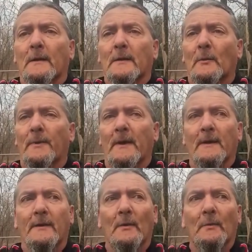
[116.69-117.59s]
So
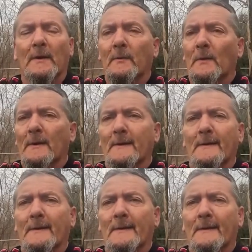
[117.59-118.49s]
bad I don't really
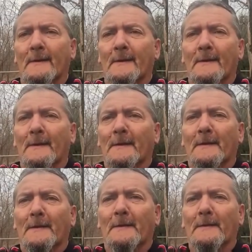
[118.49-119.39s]
want
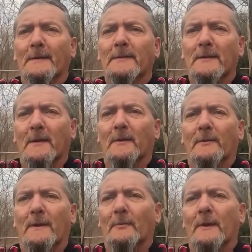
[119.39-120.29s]
to share,
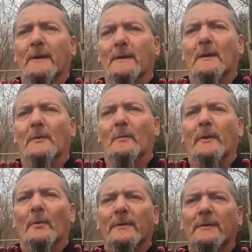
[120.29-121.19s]
not right now,
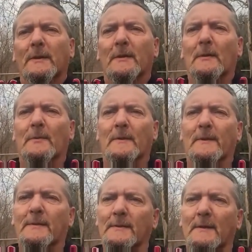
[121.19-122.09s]
but it was terrible,
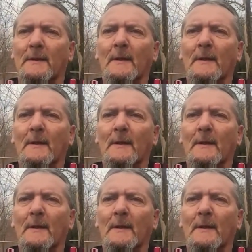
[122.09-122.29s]
and it's